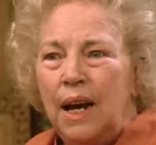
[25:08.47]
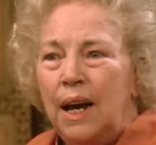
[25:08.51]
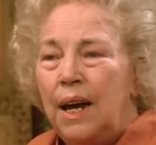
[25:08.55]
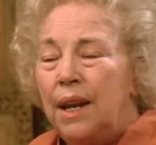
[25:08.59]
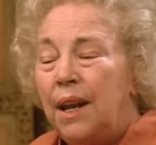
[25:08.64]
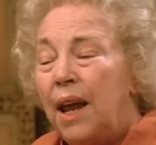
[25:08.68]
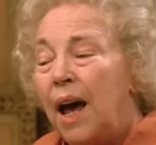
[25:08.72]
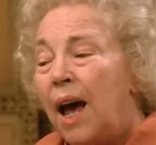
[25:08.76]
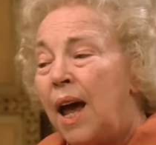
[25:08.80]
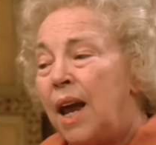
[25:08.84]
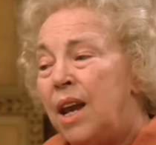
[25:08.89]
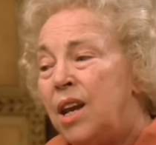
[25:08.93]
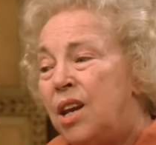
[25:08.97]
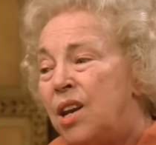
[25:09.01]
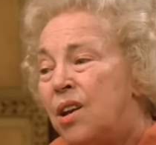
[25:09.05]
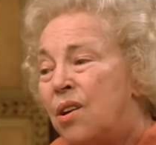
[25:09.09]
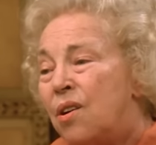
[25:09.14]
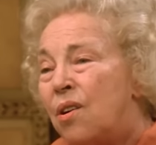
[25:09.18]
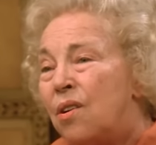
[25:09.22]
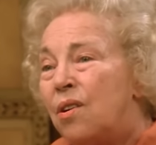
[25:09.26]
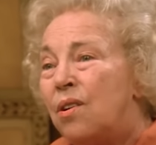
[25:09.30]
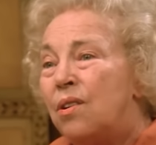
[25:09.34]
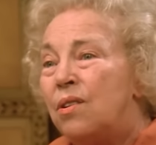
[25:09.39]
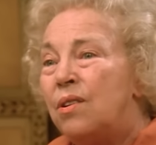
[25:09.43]
And I
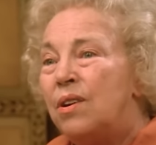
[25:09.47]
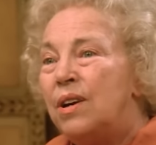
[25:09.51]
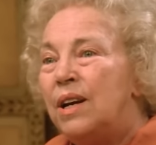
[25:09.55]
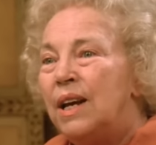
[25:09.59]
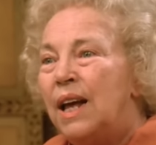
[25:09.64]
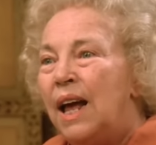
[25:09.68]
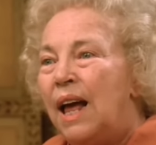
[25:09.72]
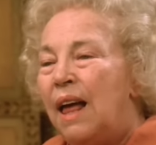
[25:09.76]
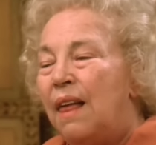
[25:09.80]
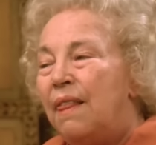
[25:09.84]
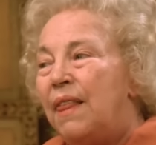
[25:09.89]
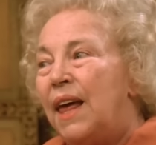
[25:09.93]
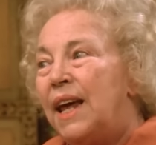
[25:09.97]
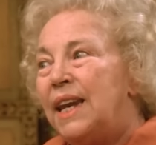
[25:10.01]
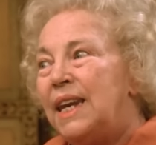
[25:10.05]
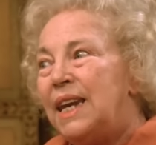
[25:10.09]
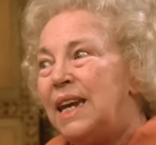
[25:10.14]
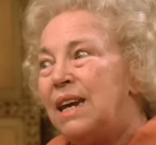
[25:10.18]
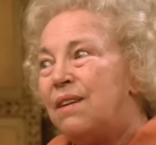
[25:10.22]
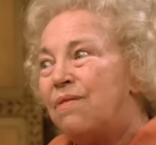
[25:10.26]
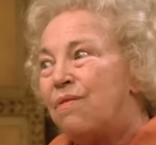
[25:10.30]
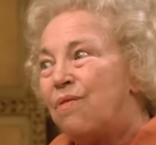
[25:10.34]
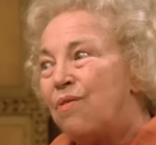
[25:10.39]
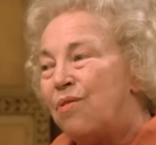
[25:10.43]
know
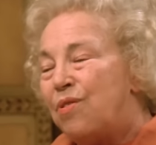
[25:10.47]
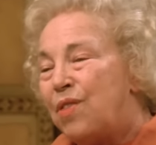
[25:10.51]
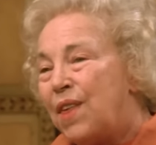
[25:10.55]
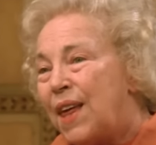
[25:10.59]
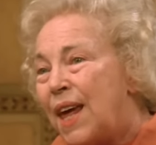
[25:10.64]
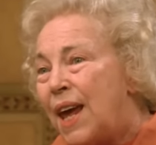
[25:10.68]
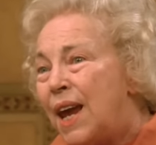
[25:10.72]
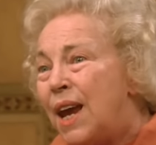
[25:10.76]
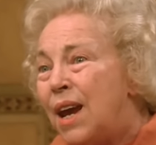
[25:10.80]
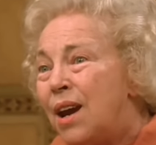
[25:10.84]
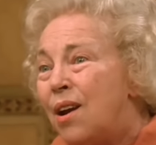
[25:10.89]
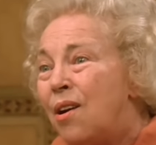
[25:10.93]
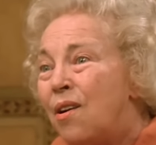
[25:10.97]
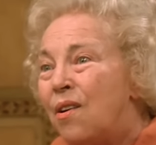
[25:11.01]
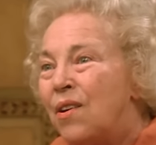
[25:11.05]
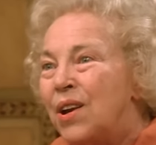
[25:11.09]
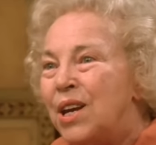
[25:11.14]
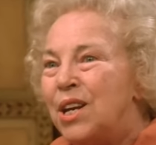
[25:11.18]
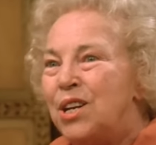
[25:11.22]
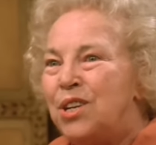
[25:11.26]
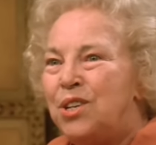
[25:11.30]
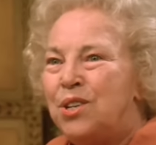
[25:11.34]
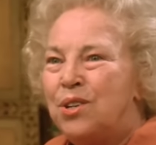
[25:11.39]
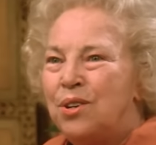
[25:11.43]
that if they are
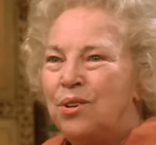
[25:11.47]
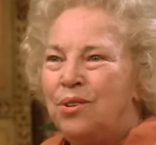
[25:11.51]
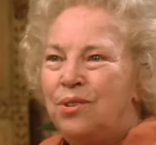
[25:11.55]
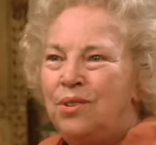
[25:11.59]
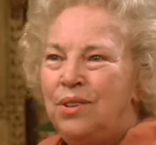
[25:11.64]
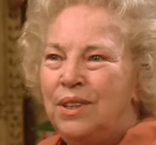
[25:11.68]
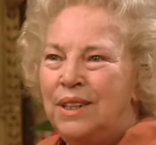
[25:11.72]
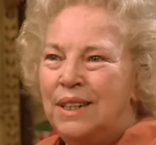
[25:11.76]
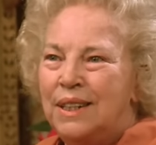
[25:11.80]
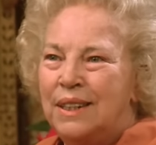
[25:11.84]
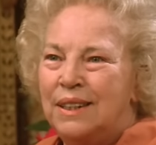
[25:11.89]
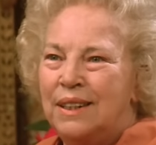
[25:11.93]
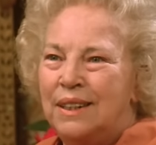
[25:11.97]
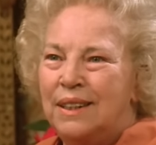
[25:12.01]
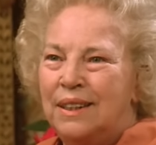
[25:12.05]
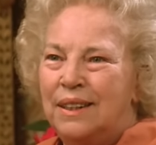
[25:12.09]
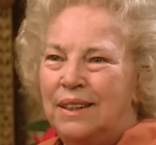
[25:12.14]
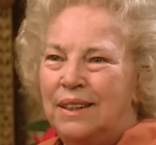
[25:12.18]
in tune,